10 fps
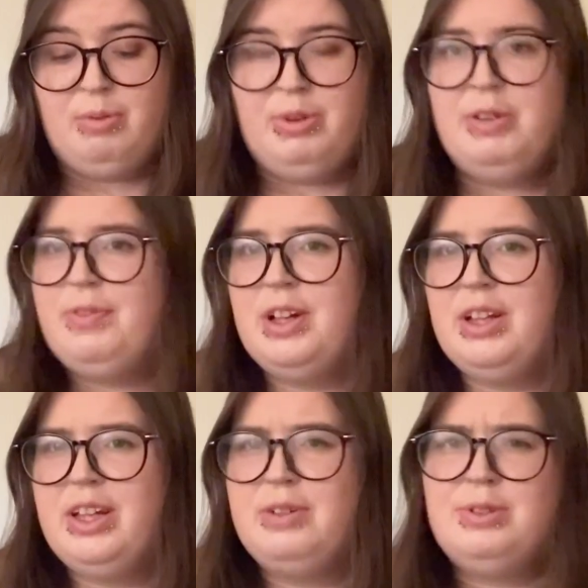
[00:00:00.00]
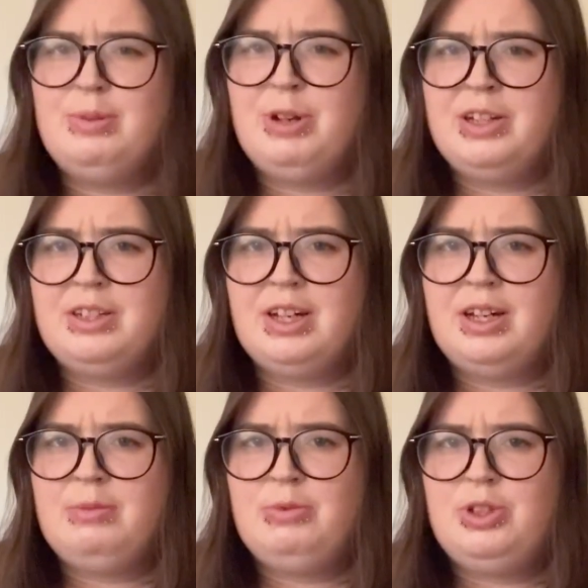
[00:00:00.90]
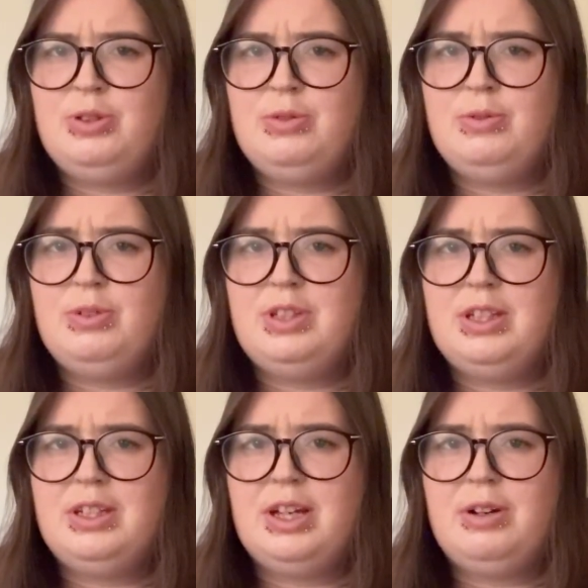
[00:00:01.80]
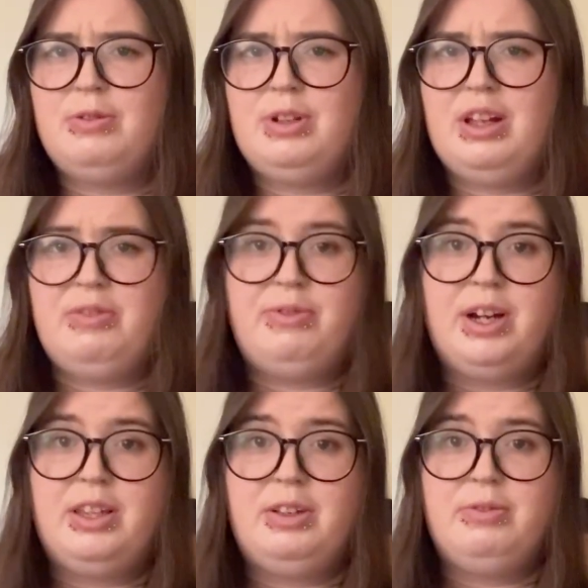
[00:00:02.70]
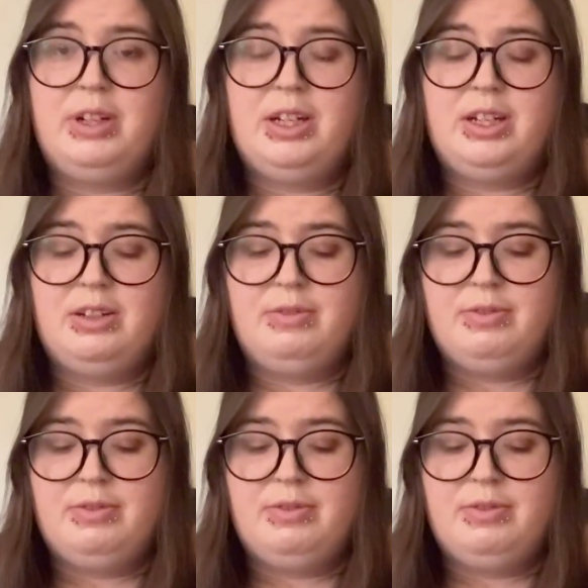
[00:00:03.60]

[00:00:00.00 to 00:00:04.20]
But it felt like it was about time to sit down and finally read it.